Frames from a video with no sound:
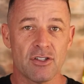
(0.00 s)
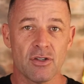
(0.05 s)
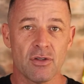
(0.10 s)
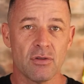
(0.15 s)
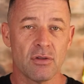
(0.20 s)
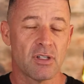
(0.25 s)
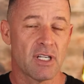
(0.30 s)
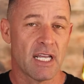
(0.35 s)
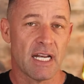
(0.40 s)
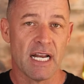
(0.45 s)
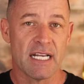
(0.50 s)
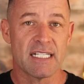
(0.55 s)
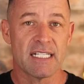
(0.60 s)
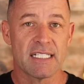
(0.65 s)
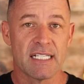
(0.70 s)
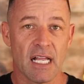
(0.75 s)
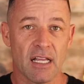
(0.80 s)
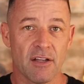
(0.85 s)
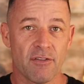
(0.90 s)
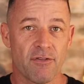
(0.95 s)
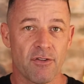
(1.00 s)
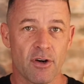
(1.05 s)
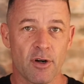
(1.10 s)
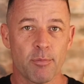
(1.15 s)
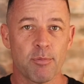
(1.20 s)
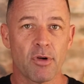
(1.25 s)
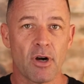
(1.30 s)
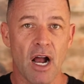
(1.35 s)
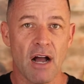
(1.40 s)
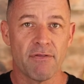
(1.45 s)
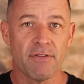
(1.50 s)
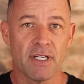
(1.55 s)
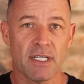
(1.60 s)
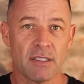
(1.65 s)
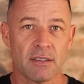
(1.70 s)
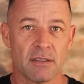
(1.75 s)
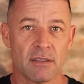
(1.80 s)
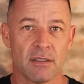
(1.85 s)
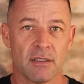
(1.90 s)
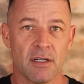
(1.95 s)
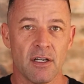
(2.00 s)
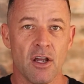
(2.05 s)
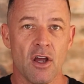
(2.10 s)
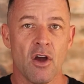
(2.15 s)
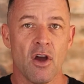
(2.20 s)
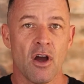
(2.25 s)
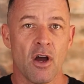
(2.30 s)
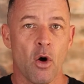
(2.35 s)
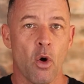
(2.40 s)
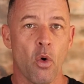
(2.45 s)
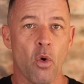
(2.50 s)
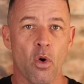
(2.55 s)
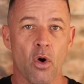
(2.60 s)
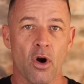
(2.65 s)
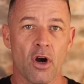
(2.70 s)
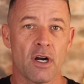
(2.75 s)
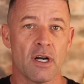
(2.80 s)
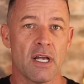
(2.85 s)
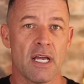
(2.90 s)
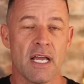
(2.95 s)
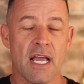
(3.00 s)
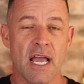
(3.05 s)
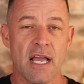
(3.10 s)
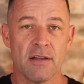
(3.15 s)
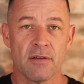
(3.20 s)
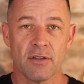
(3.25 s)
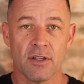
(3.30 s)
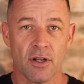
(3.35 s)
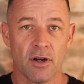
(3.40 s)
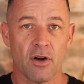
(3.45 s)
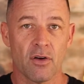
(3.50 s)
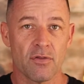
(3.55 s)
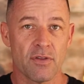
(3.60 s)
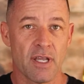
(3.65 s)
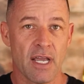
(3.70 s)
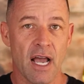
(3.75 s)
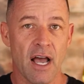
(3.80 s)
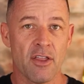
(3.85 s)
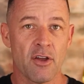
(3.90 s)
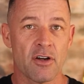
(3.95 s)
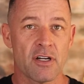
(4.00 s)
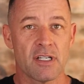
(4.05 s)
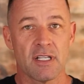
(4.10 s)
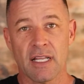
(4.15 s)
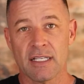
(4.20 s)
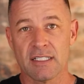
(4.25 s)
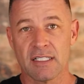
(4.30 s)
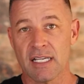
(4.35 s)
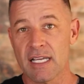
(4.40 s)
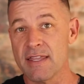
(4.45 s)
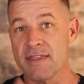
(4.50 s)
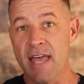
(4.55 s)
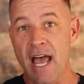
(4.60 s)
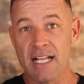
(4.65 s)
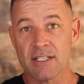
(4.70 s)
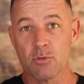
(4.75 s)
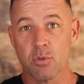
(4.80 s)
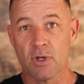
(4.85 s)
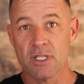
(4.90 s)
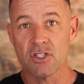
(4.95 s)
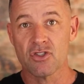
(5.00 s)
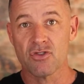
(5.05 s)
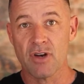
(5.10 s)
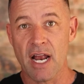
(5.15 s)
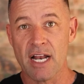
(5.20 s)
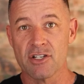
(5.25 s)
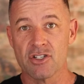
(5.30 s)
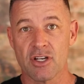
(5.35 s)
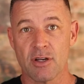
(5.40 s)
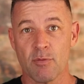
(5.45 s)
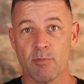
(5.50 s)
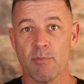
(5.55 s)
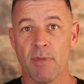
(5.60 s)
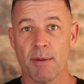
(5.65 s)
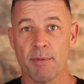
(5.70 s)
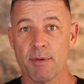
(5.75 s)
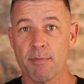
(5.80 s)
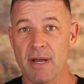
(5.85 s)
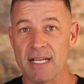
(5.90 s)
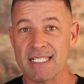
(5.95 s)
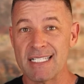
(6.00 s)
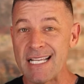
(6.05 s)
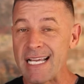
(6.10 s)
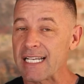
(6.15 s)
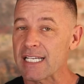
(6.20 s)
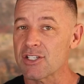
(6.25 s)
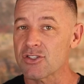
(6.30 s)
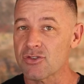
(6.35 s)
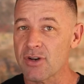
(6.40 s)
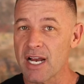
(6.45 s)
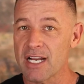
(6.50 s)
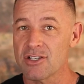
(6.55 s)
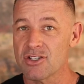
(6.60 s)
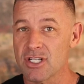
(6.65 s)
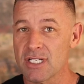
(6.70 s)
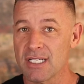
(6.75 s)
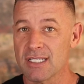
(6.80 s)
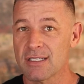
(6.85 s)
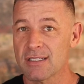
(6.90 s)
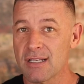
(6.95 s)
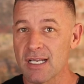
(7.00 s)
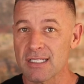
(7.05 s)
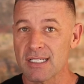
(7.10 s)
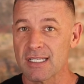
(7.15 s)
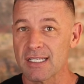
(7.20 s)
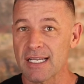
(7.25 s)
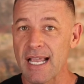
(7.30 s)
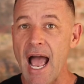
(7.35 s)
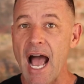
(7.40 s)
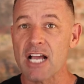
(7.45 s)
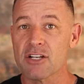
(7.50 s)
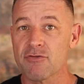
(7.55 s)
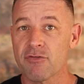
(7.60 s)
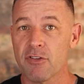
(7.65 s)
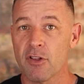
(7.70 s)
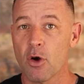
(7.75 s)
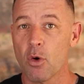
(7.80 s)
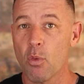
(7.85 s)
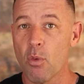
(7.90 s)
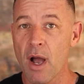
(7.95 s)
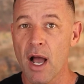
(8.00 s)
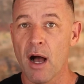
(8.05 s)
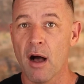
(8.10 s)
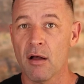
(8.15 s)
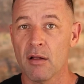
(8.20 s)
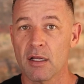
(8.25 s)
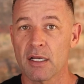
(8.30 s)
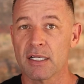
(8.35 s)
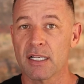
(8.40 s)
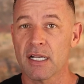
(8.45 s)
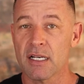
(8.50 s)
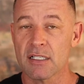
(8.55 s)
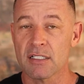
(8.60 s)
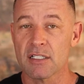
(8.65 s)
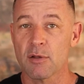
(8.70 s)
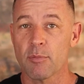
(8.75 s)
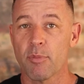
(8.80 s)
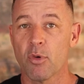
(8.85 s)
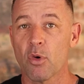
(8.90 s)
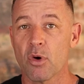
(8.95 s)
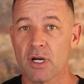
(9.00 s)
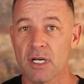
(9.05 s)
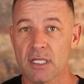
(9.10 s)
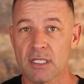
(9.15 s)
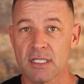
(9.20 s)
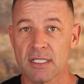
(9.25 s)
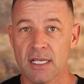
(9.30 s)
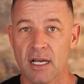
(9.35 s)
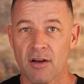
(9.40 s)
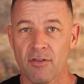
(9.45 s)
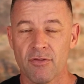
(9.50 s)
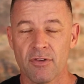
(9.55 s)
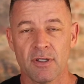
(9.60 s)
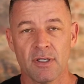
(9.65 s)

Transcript: to, can I sell it for a profit? Or, the other, let's say that's one strategy. Maybe my second strategy is, does it cash flow well and can it support itself?